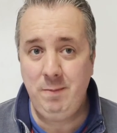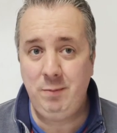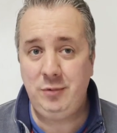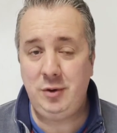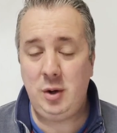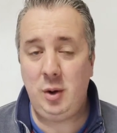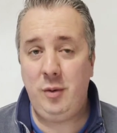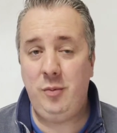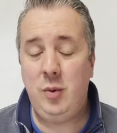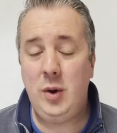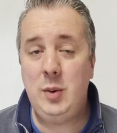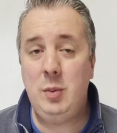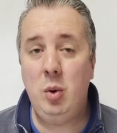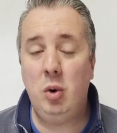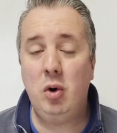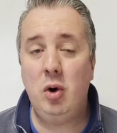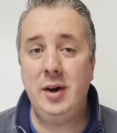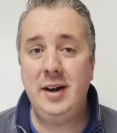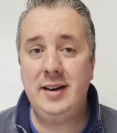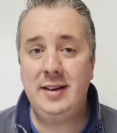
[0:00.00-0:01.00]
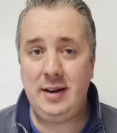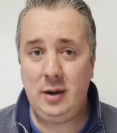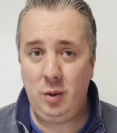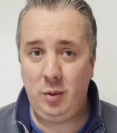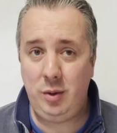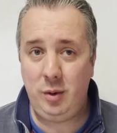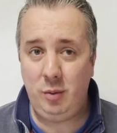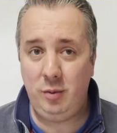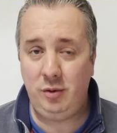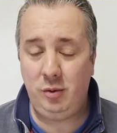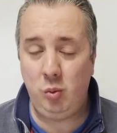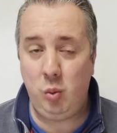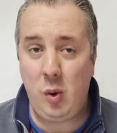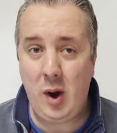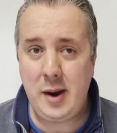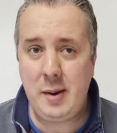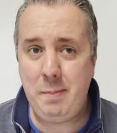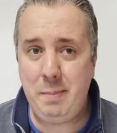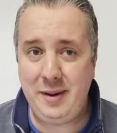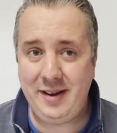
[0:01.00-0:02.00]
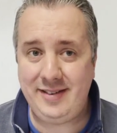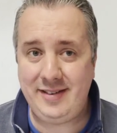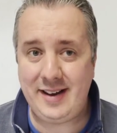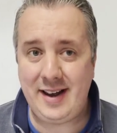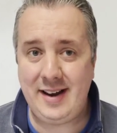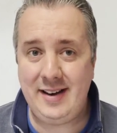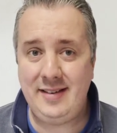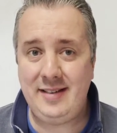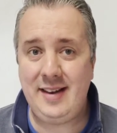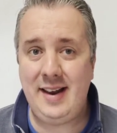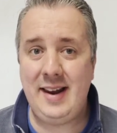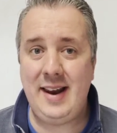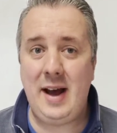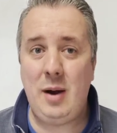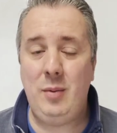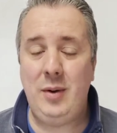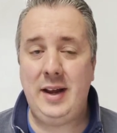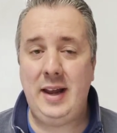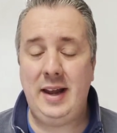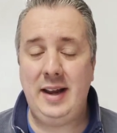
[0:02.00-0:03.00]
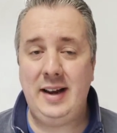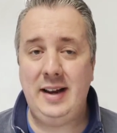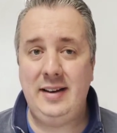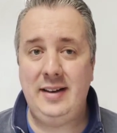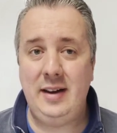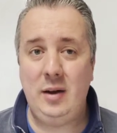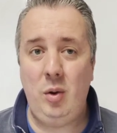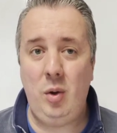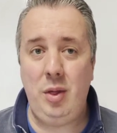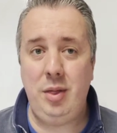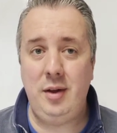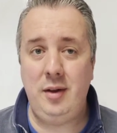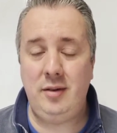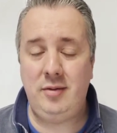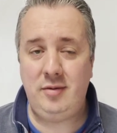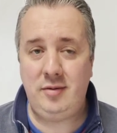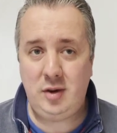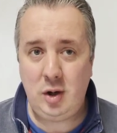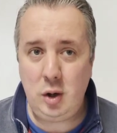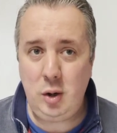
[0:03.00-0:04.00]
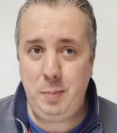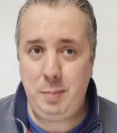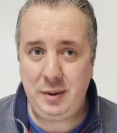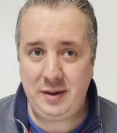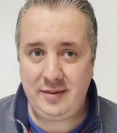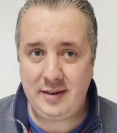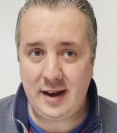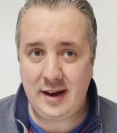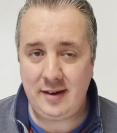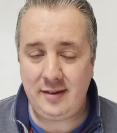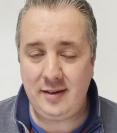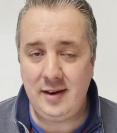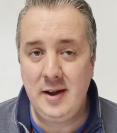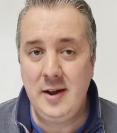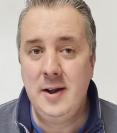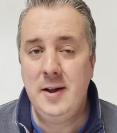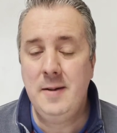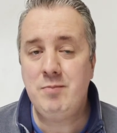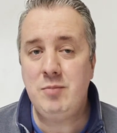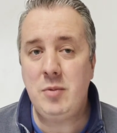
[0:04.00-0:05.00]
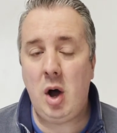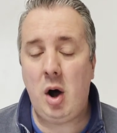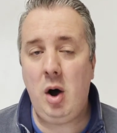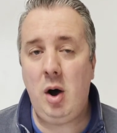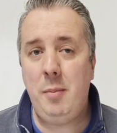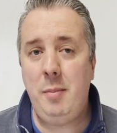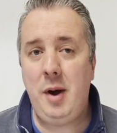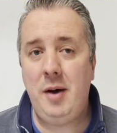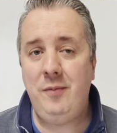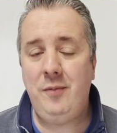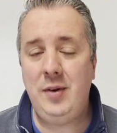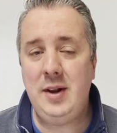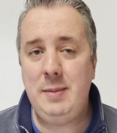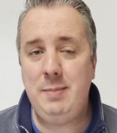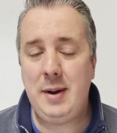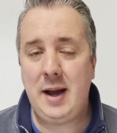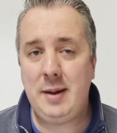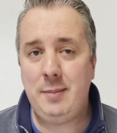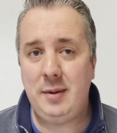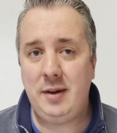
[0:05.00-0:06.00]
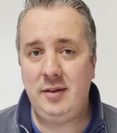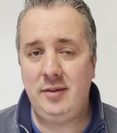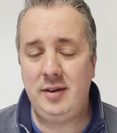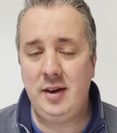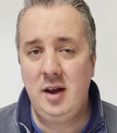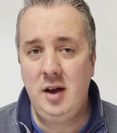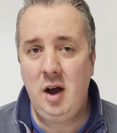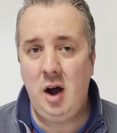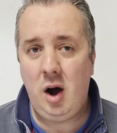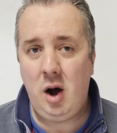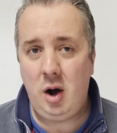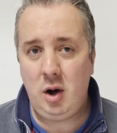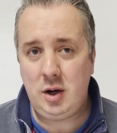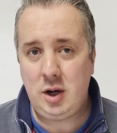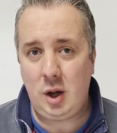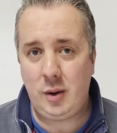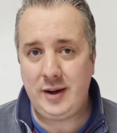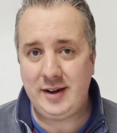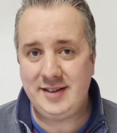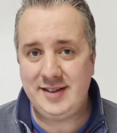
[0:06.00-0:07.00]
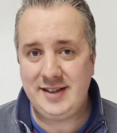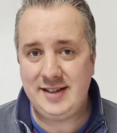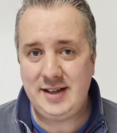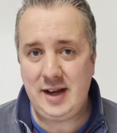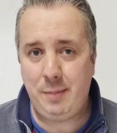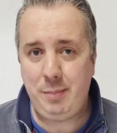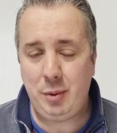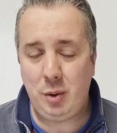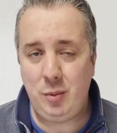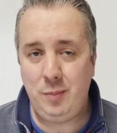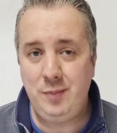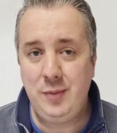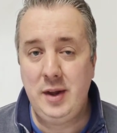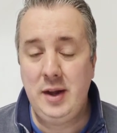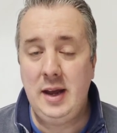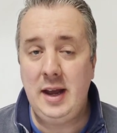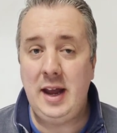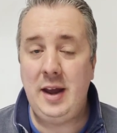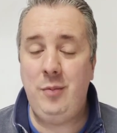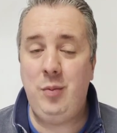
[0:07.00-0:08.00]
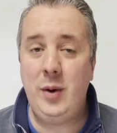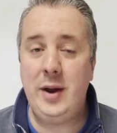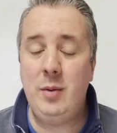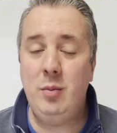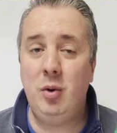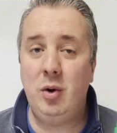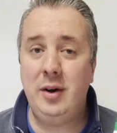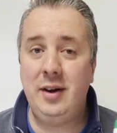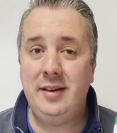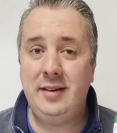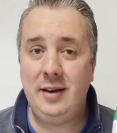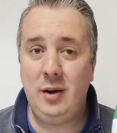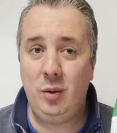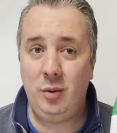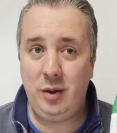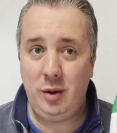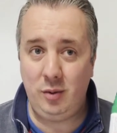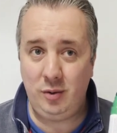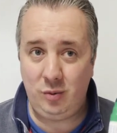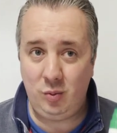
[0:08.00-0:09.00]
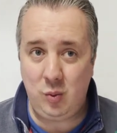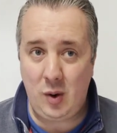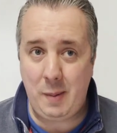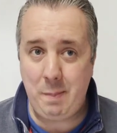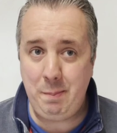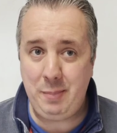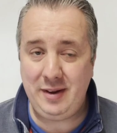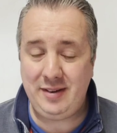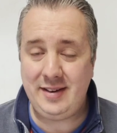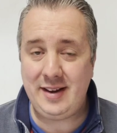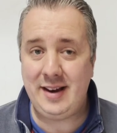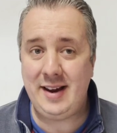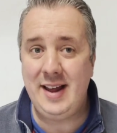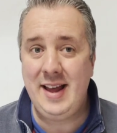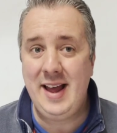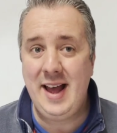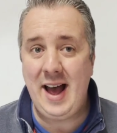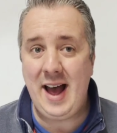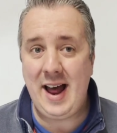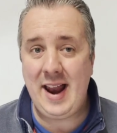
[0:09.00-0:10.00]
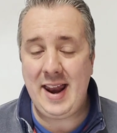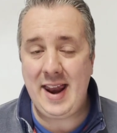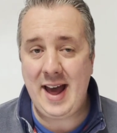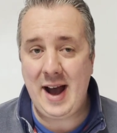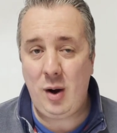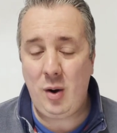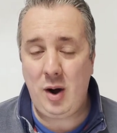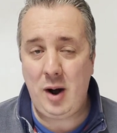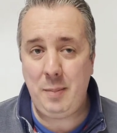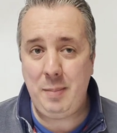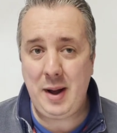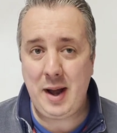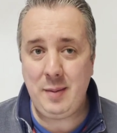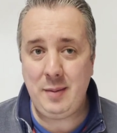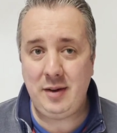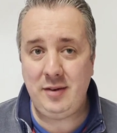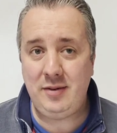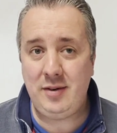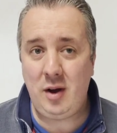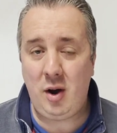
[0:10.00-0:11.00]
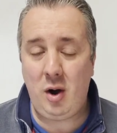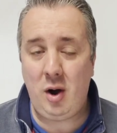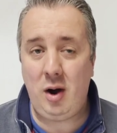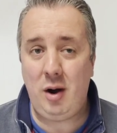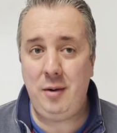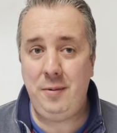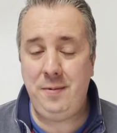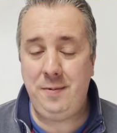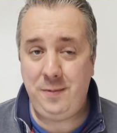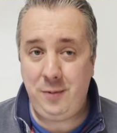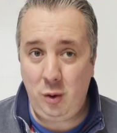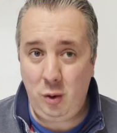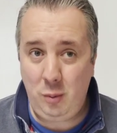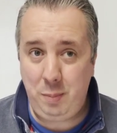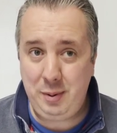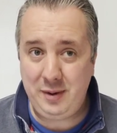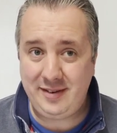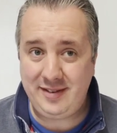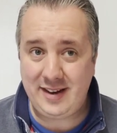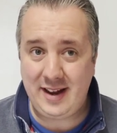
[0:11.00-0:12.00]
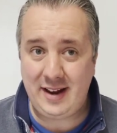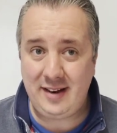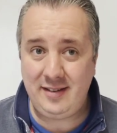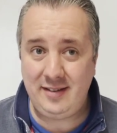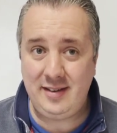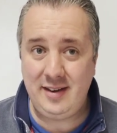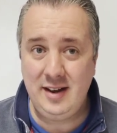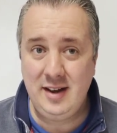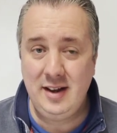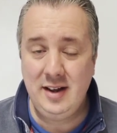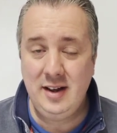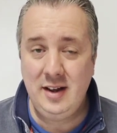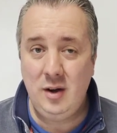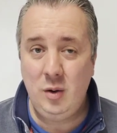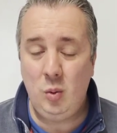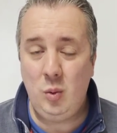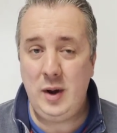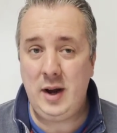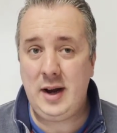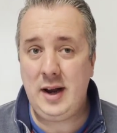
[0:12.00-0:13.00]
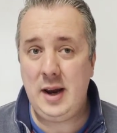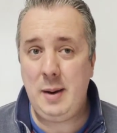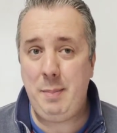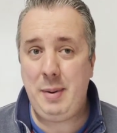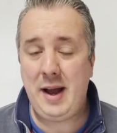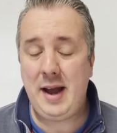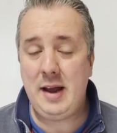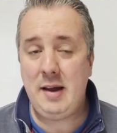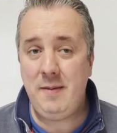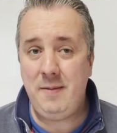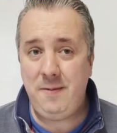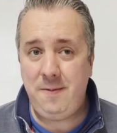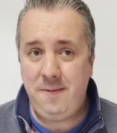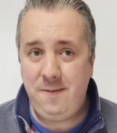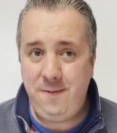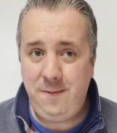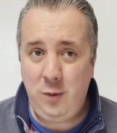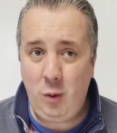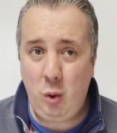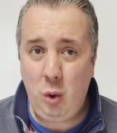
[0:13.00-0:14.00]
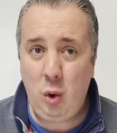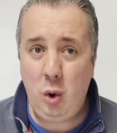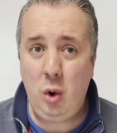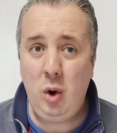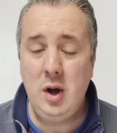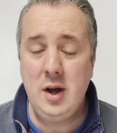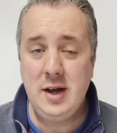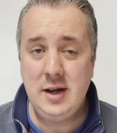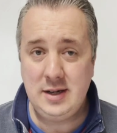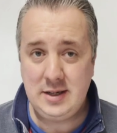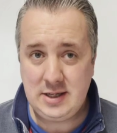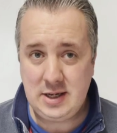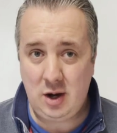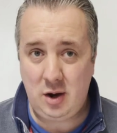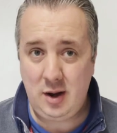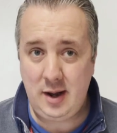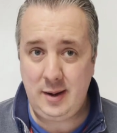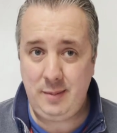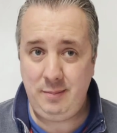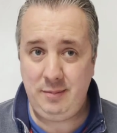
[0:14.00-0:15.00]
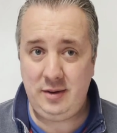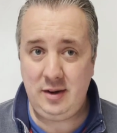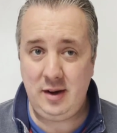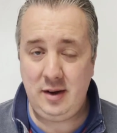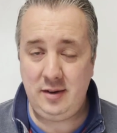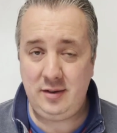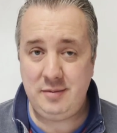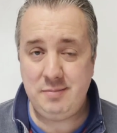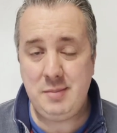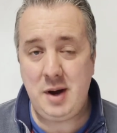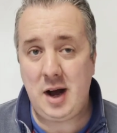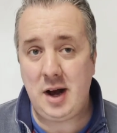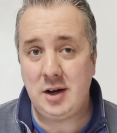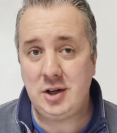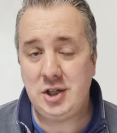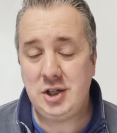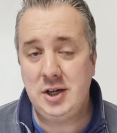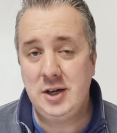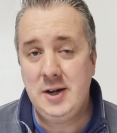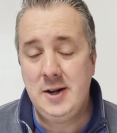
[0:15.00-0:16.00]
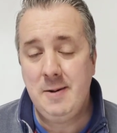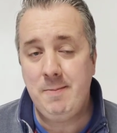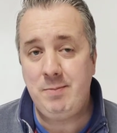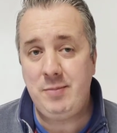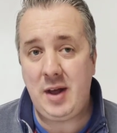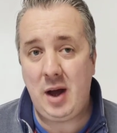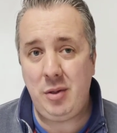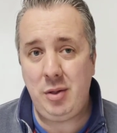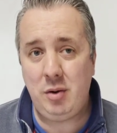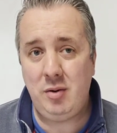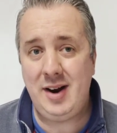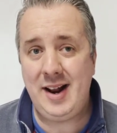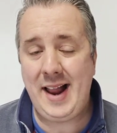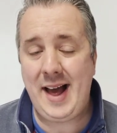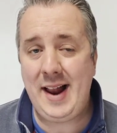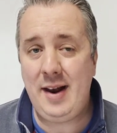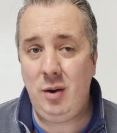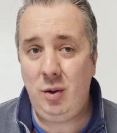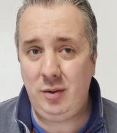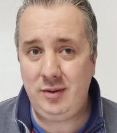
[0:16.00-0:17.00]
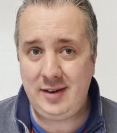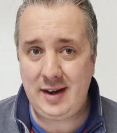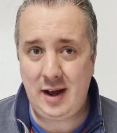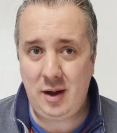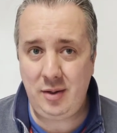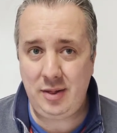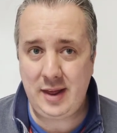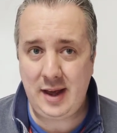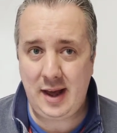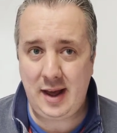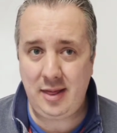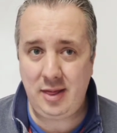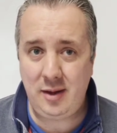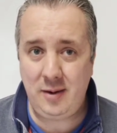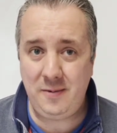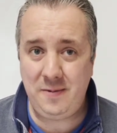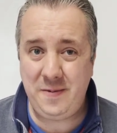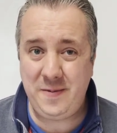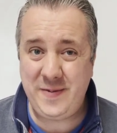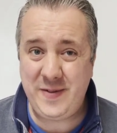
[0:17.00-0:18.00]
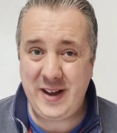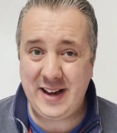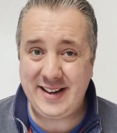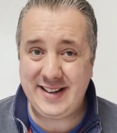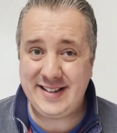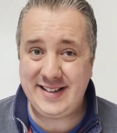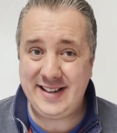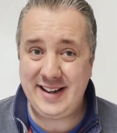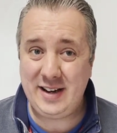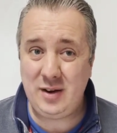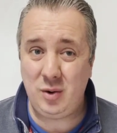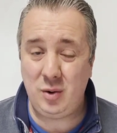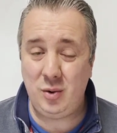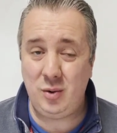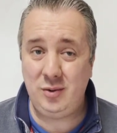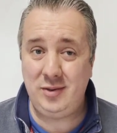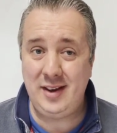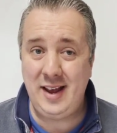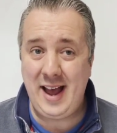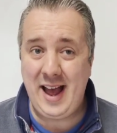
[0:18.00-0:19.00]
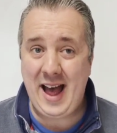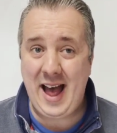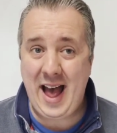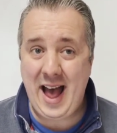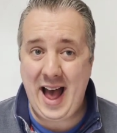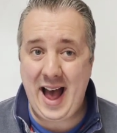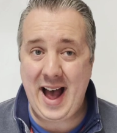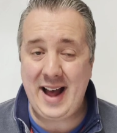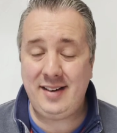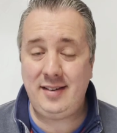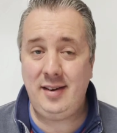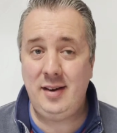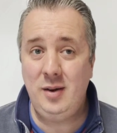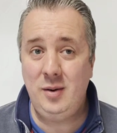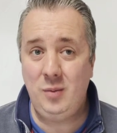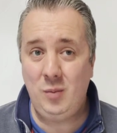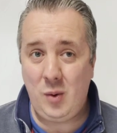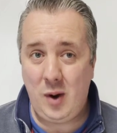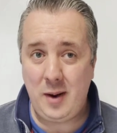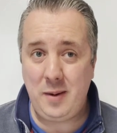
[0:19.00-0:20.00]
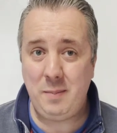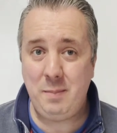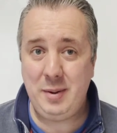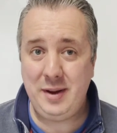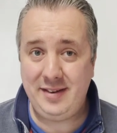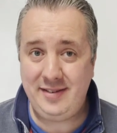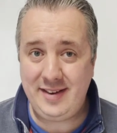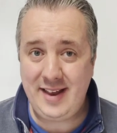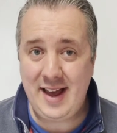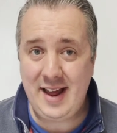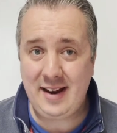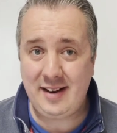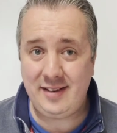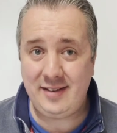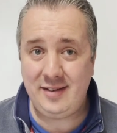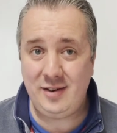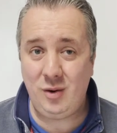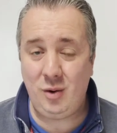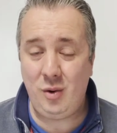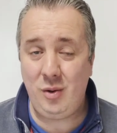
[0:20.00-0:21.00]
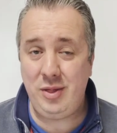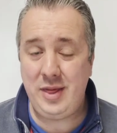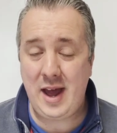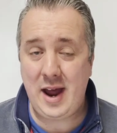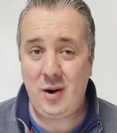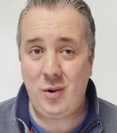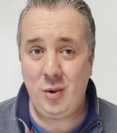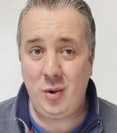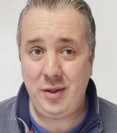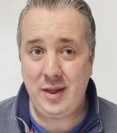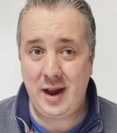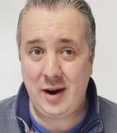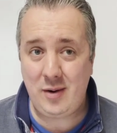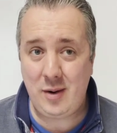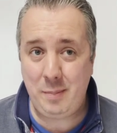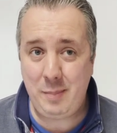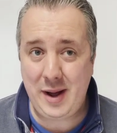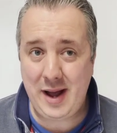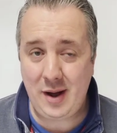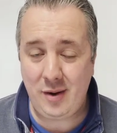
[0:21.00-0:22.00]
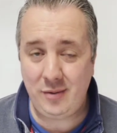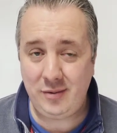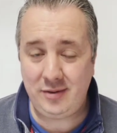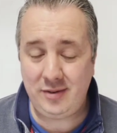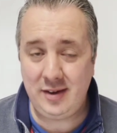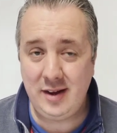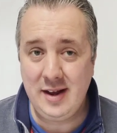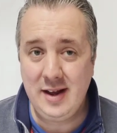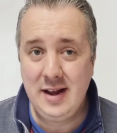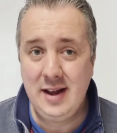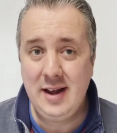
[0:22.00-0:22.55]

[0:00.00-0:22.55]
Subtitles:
So if we were on a deal that was 1% and now we're getting a deal that's 2%, our monthly payments are going to double. If we were on a deal that was 1% and now our payments are 4%, we're going to pay four times as much. Now, there are landlords out there that fix deals at 1% or thereabouts.